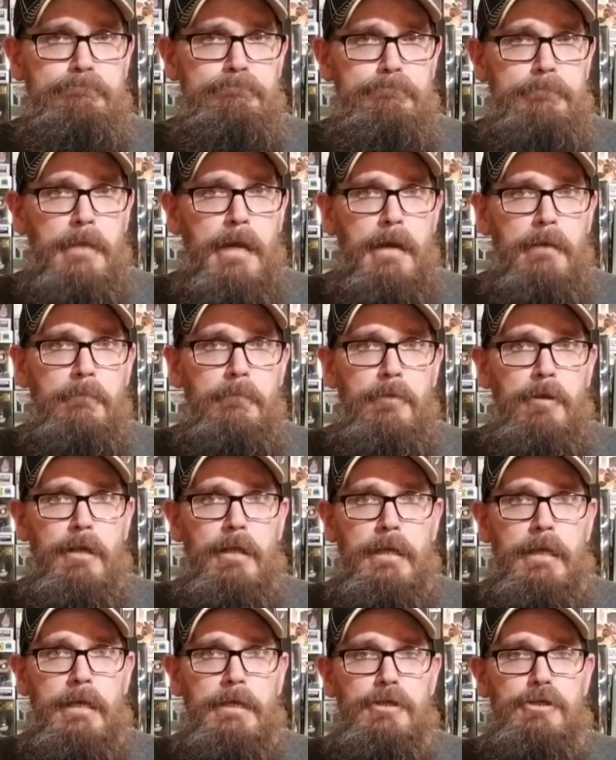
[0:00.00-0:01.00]
Not
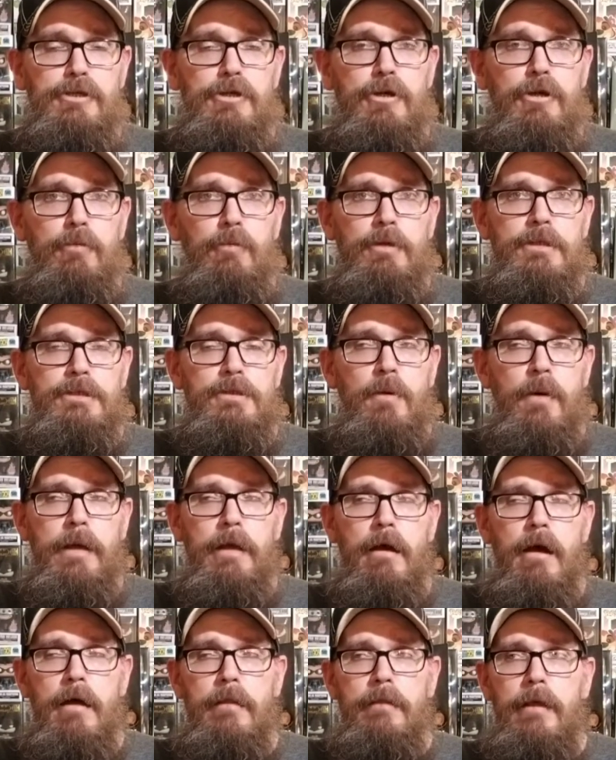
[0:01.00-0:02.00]
really sure what's
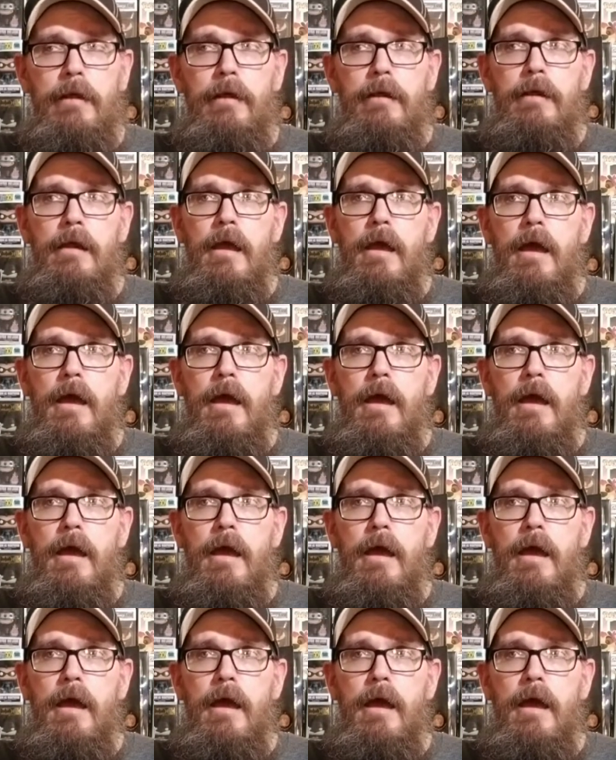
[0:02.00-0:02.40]
going on there.